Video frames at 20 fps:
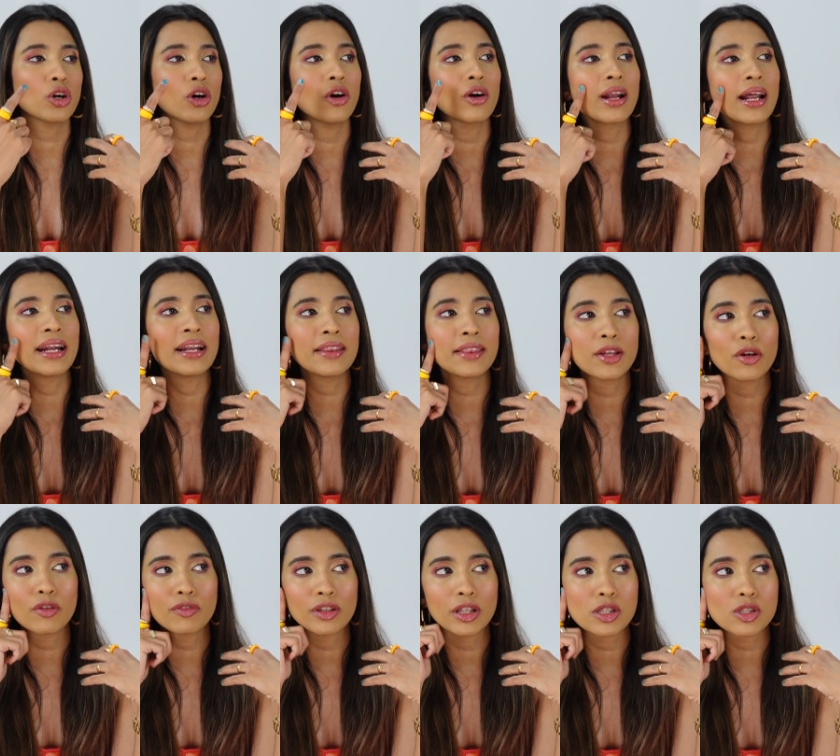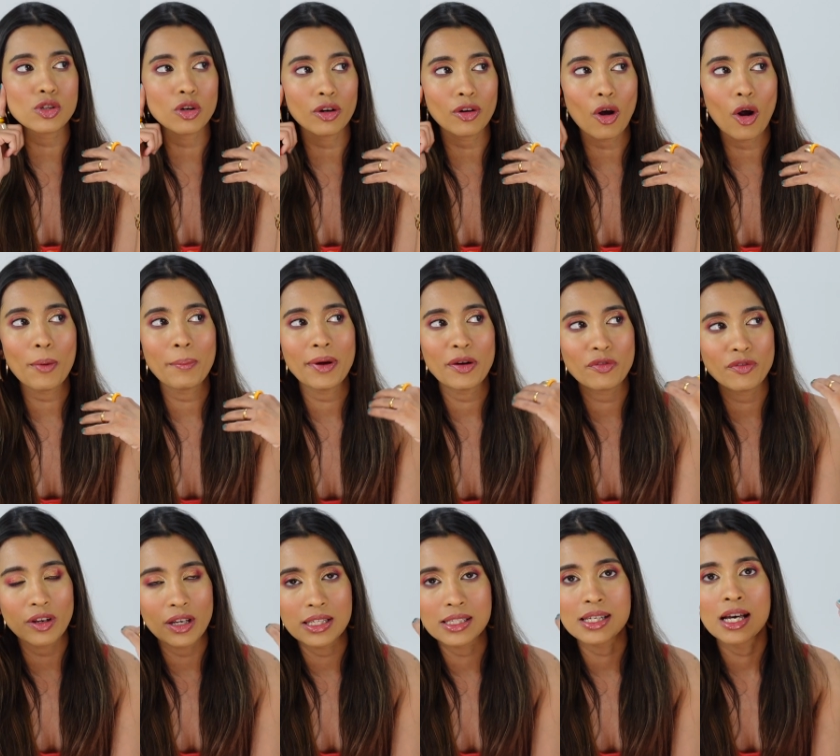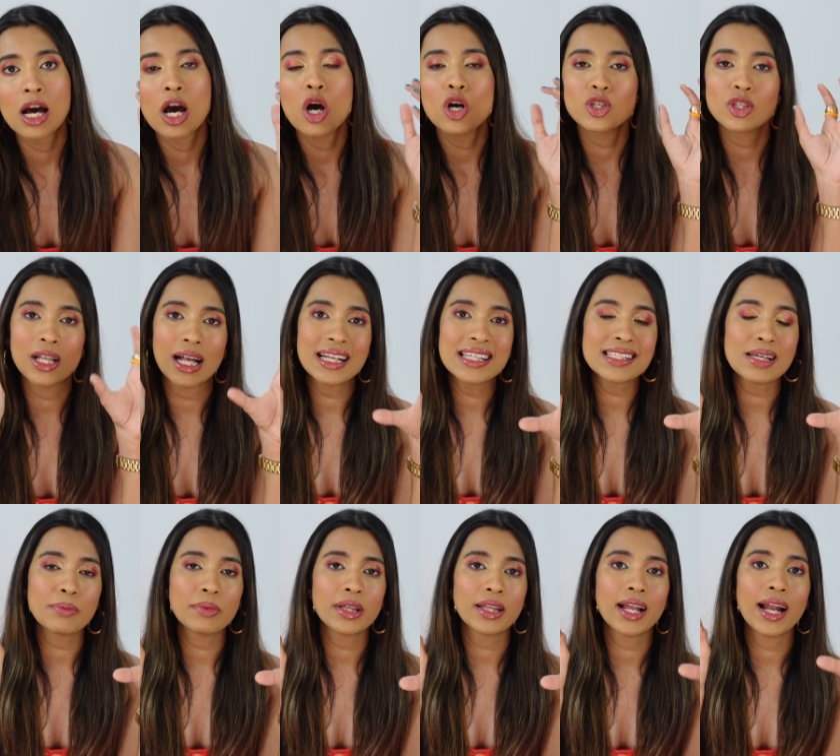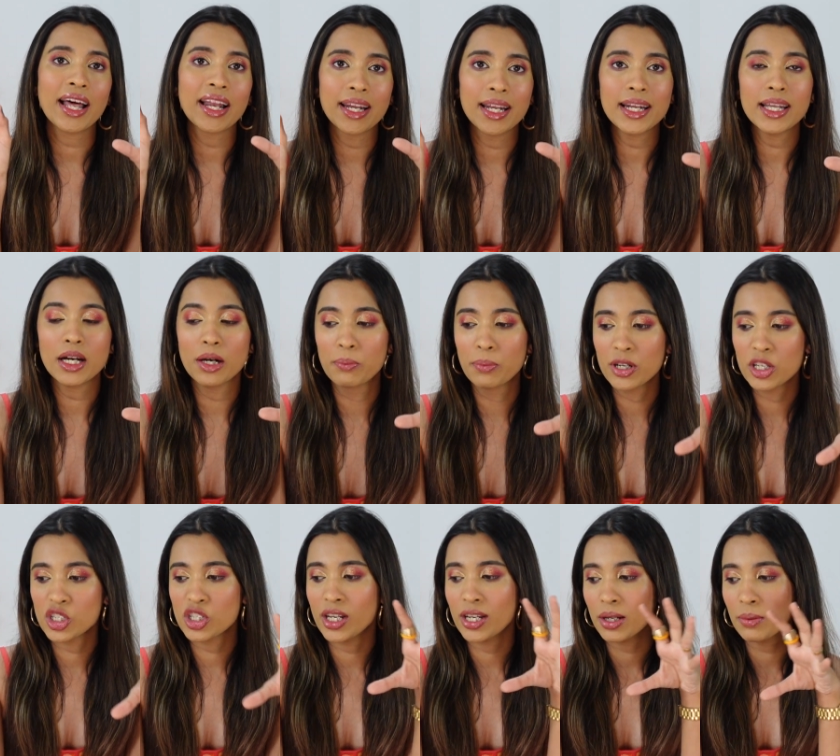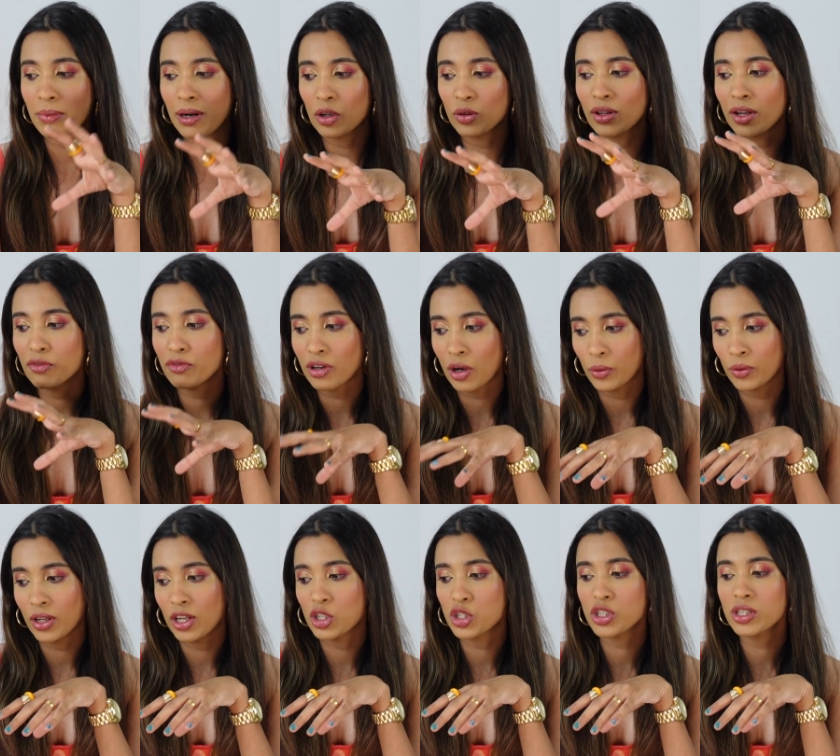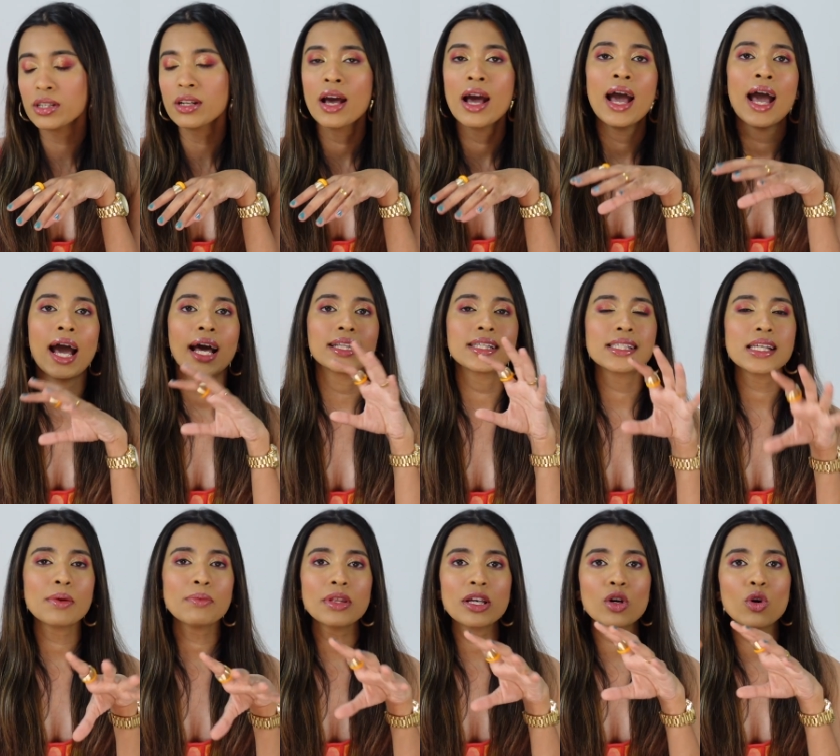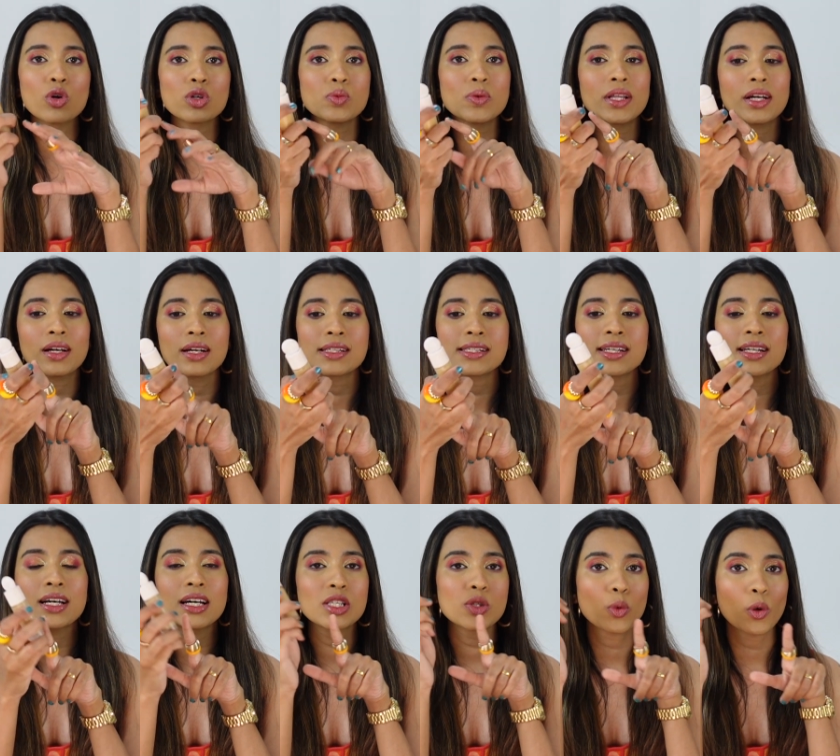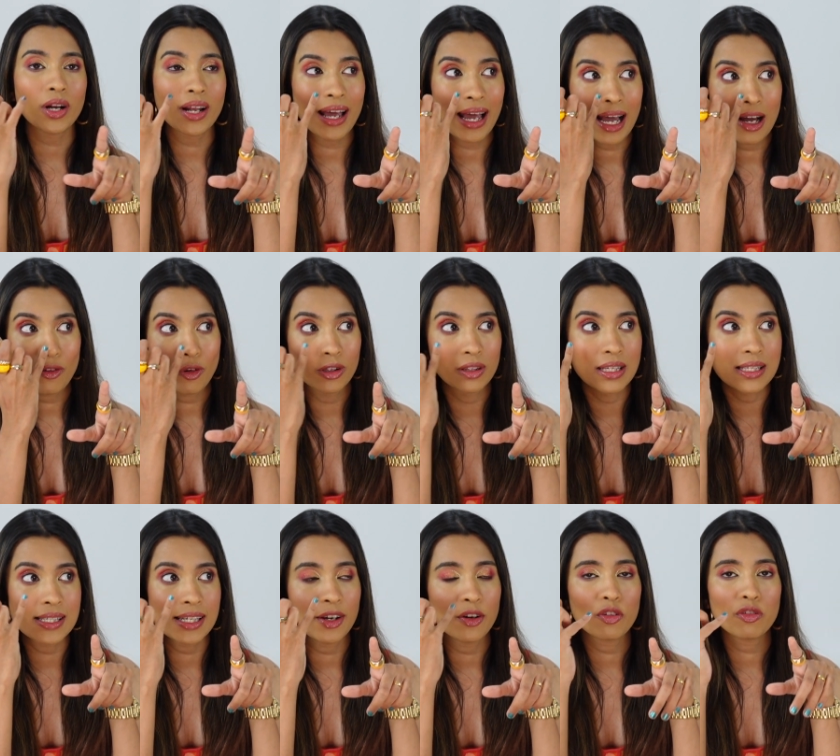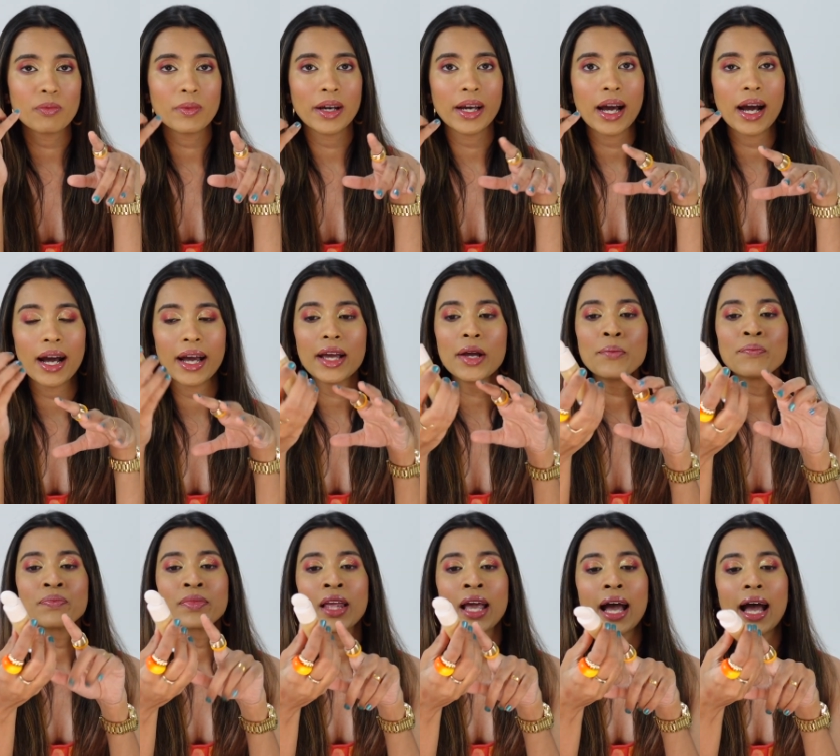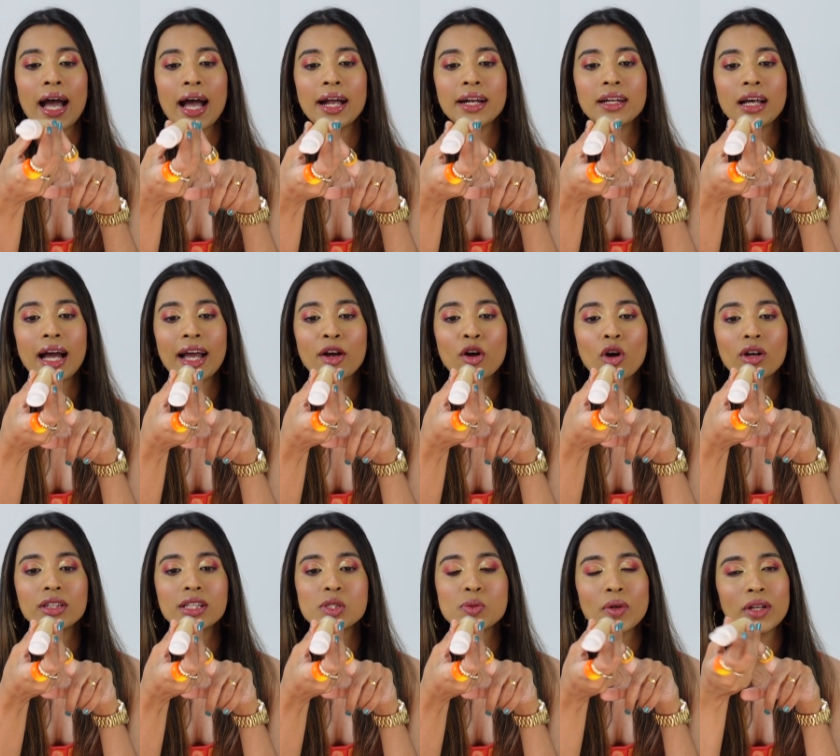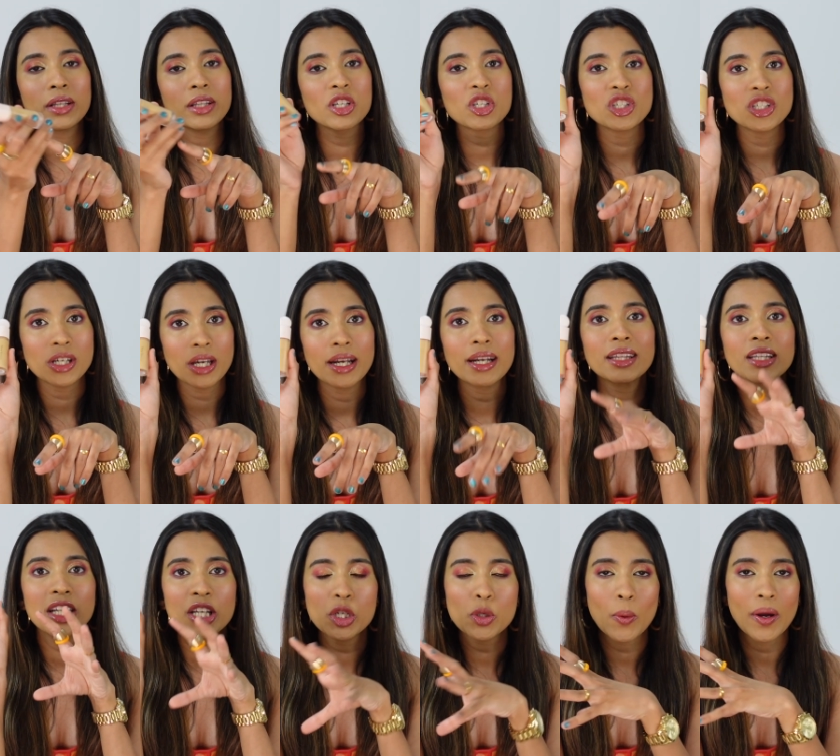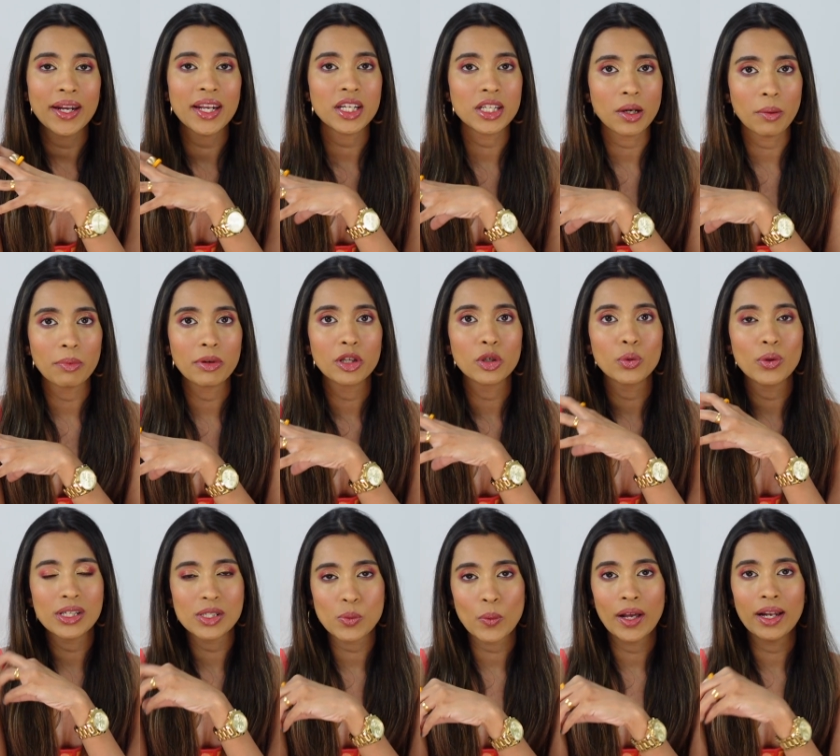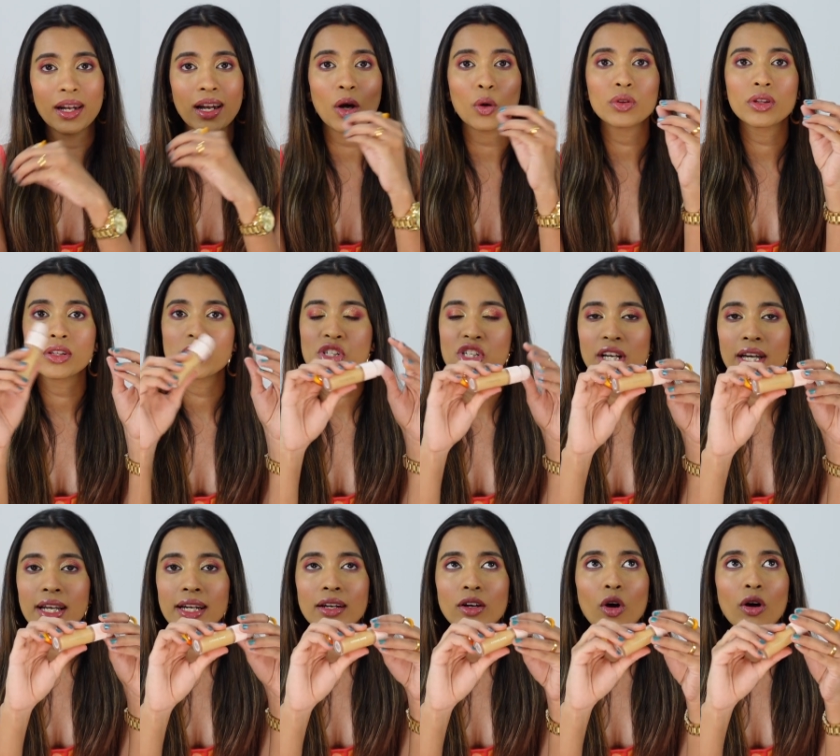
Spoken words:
or anything of that sort on my face. So that is something that I really appreciate about that foundation. And the same thing goes with the concealer. It's what I have on this side of my eye, and I got this one in the shade 320W as well. Now the shade